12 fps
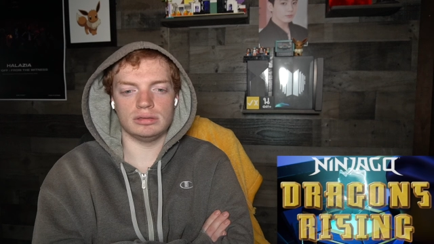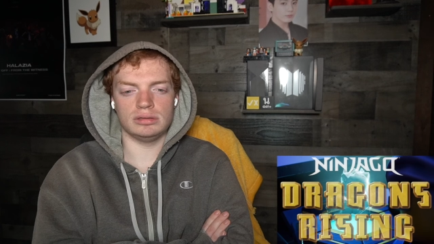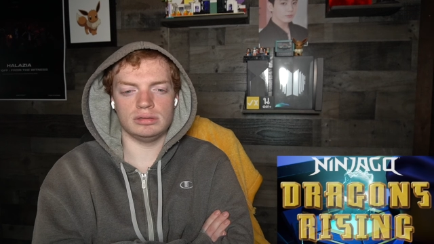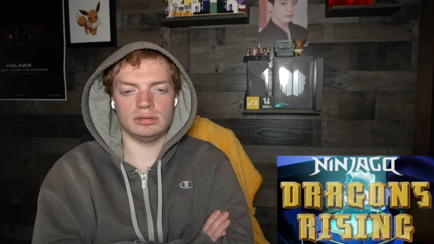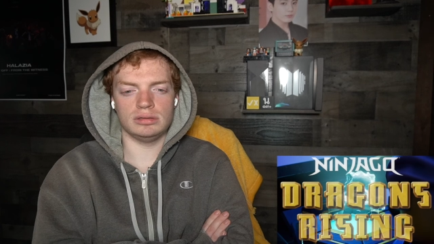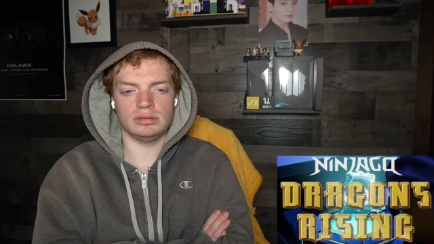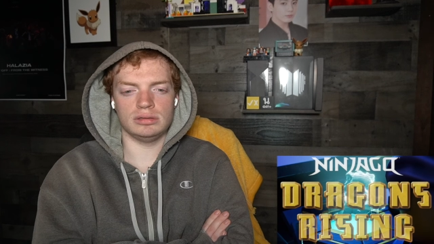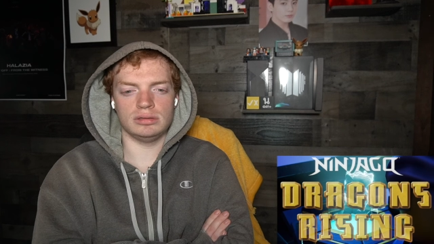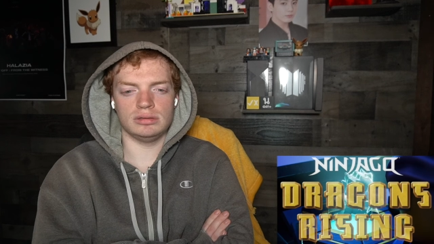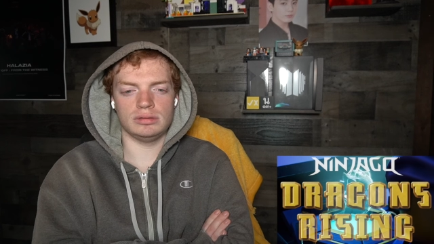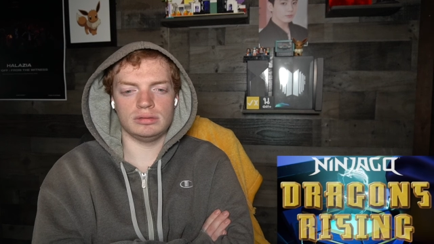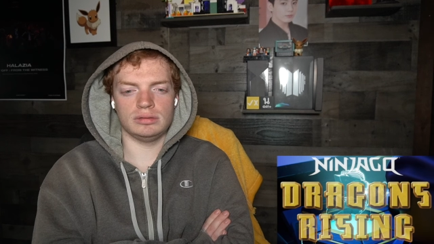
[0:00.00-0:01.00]

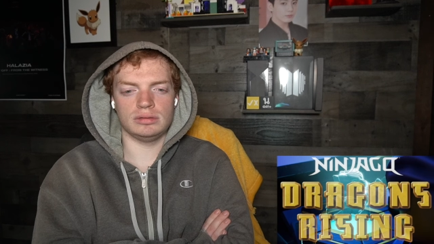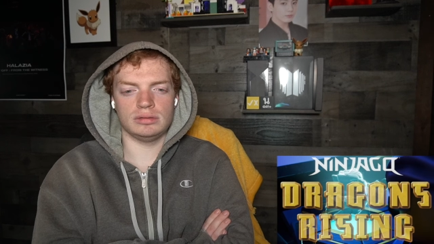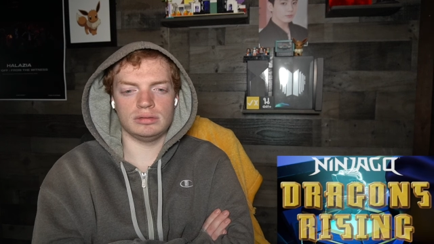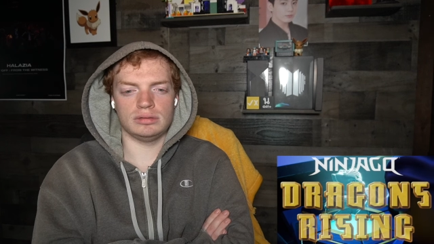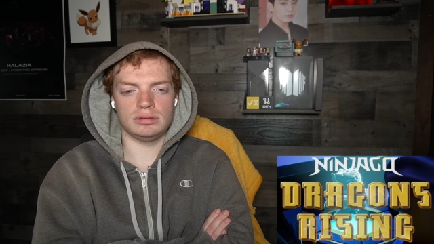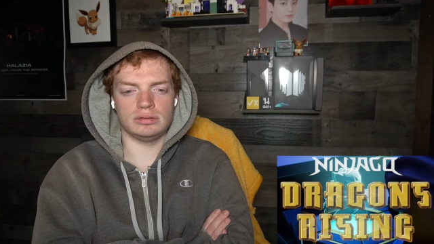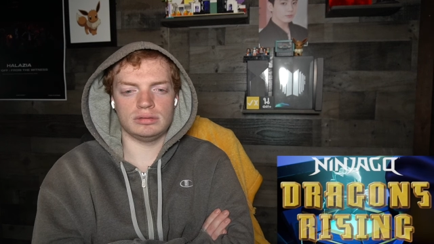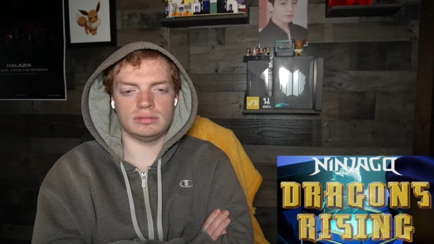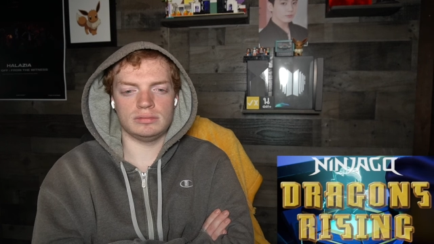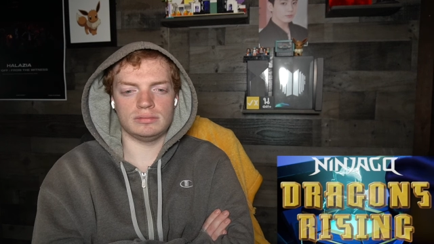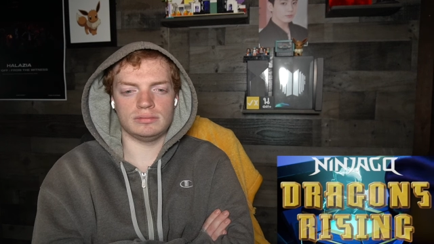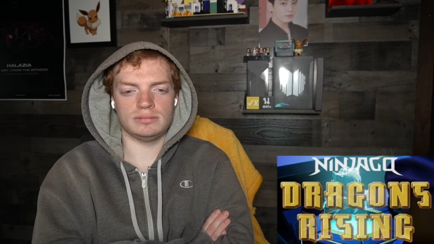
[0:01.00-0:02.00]

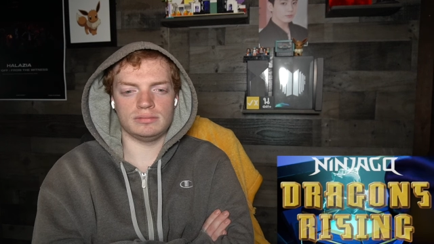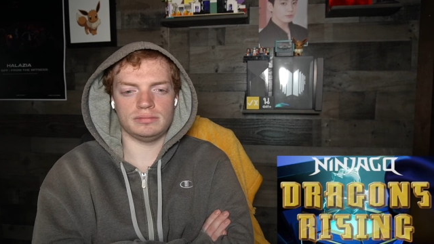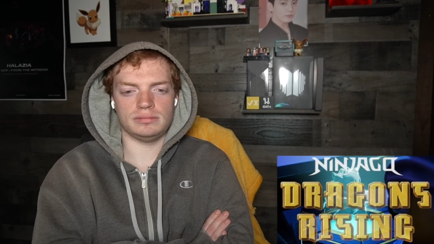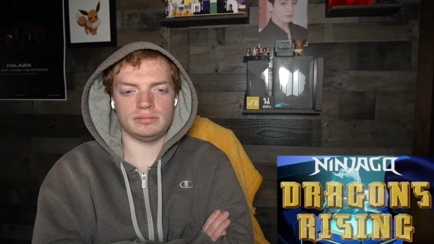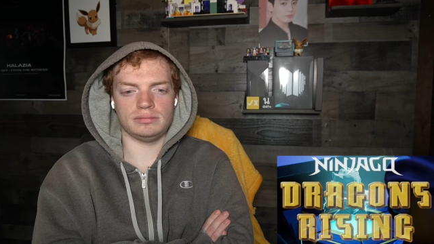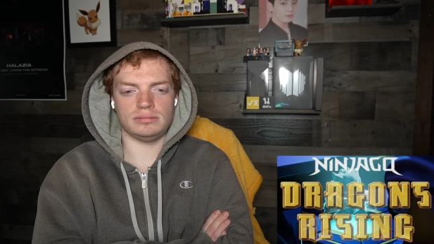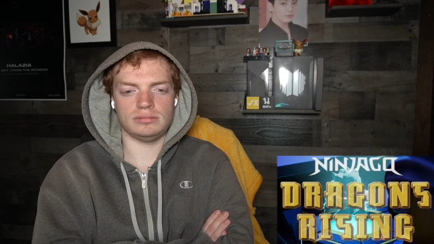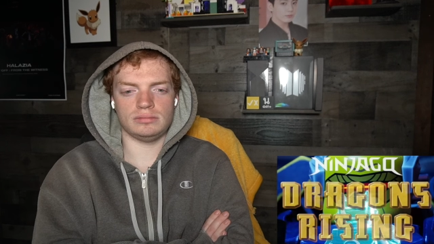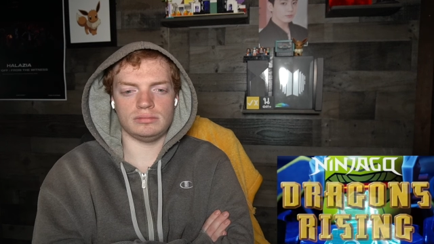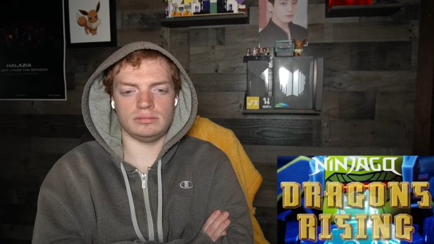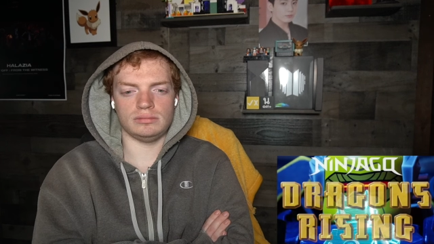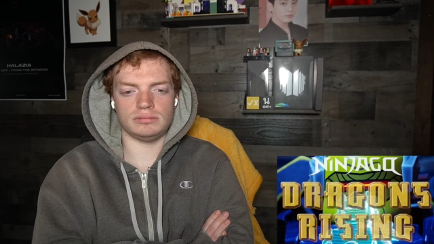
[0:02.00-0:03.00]

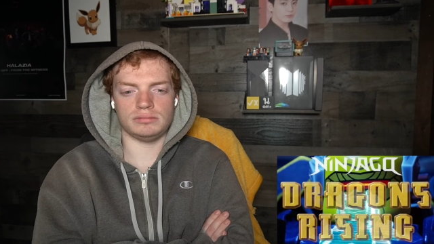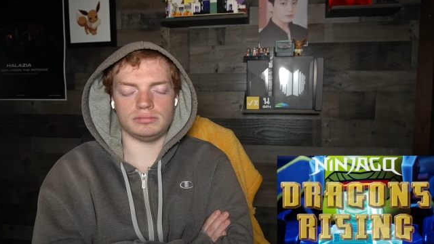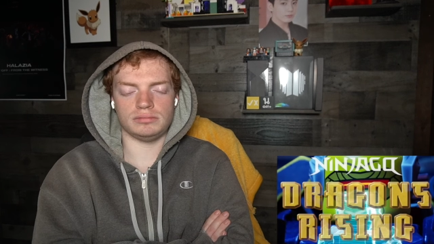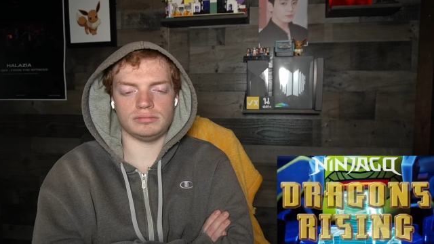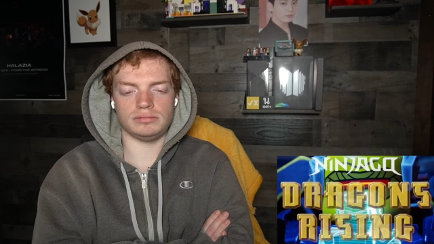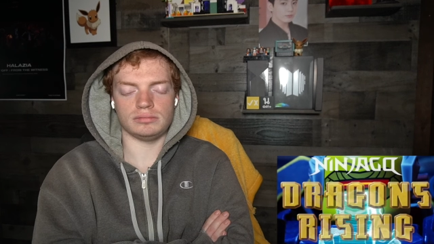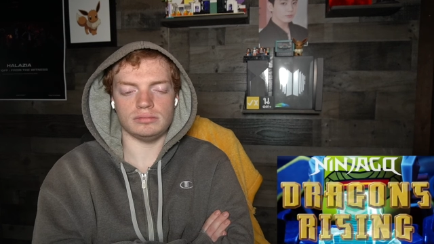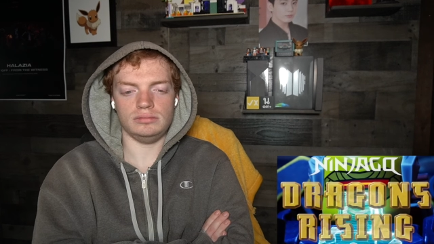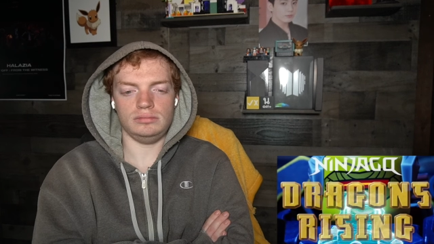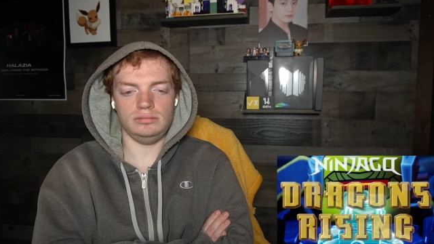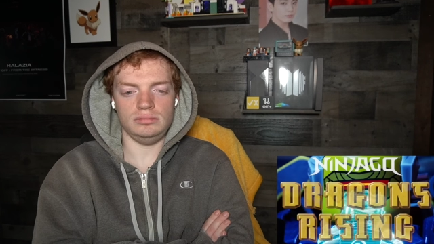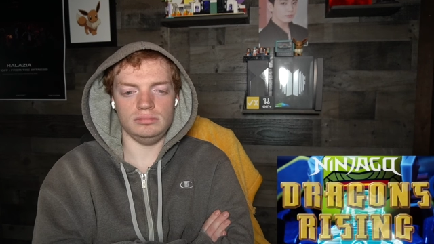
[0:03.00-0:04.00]

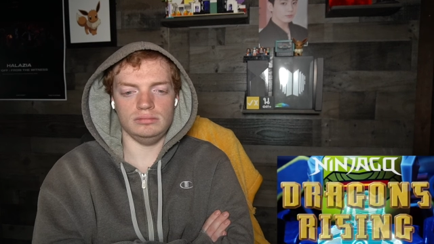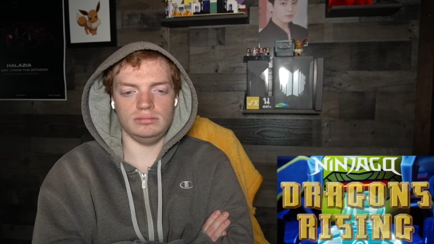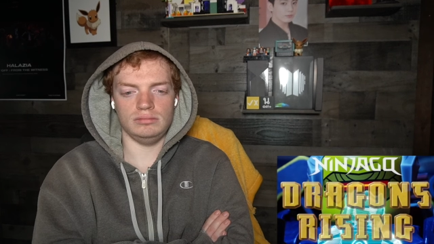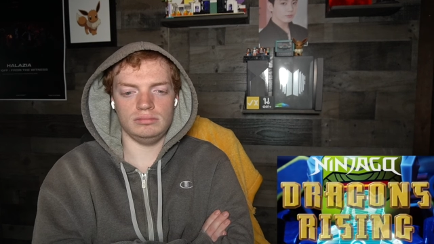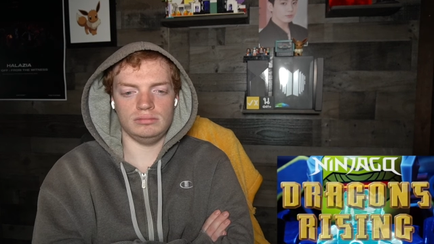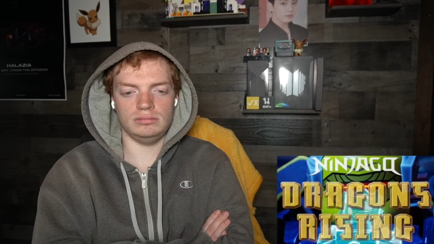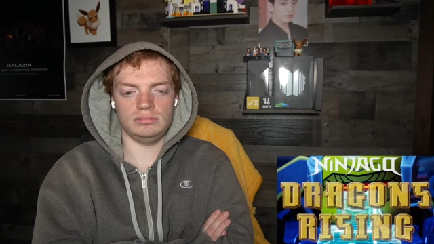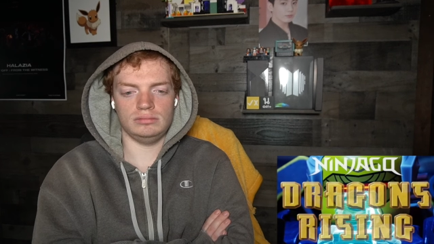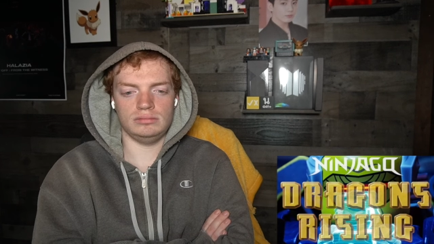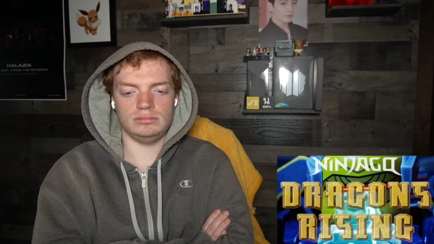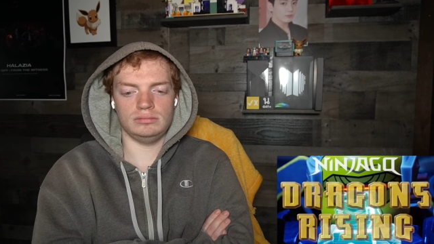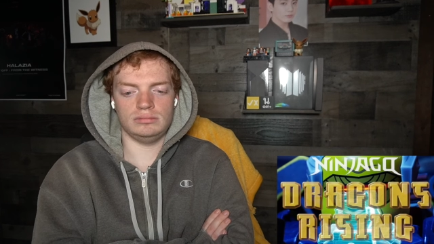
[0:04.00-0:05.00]

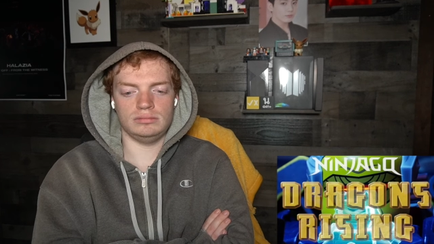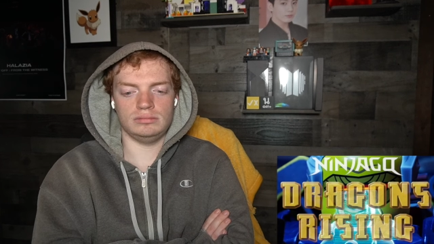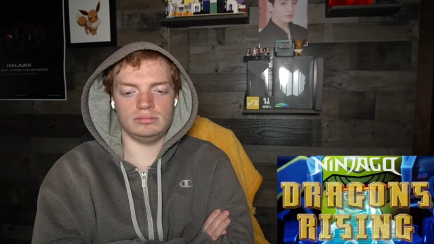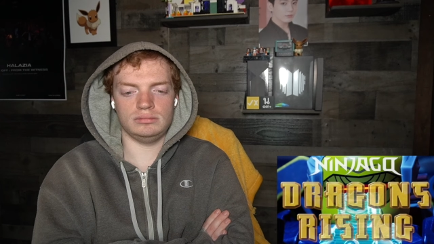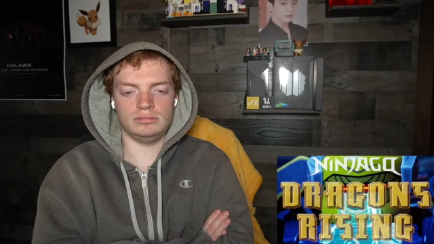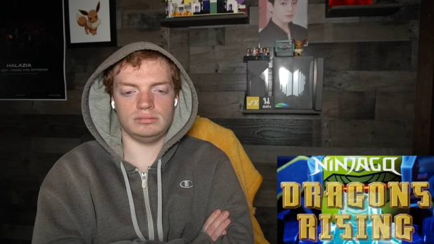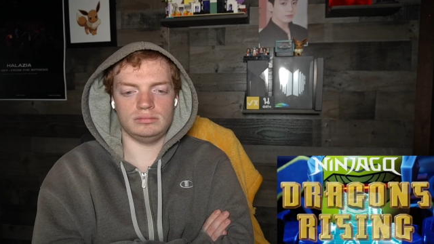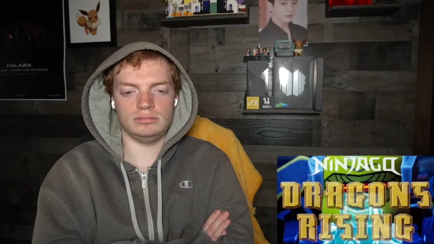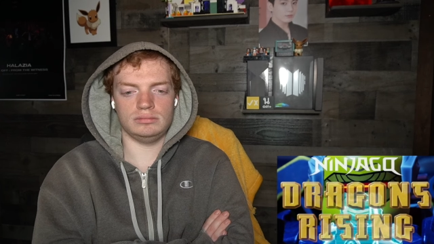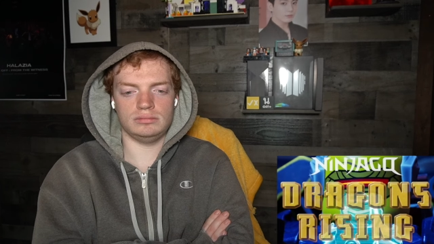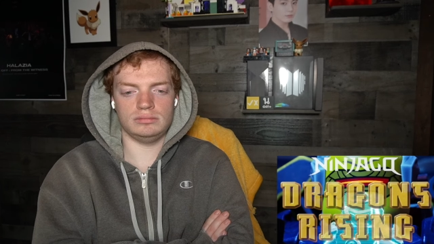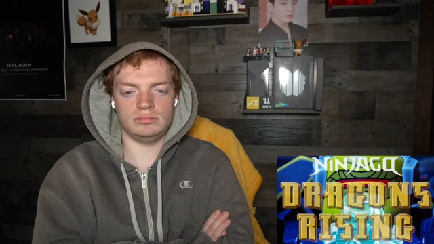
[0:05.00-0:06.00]

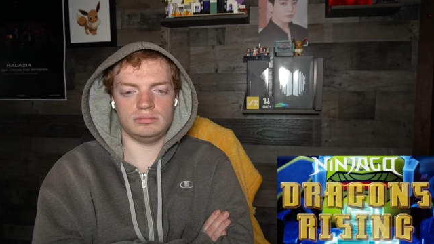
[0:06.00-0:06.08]
Nothing is said.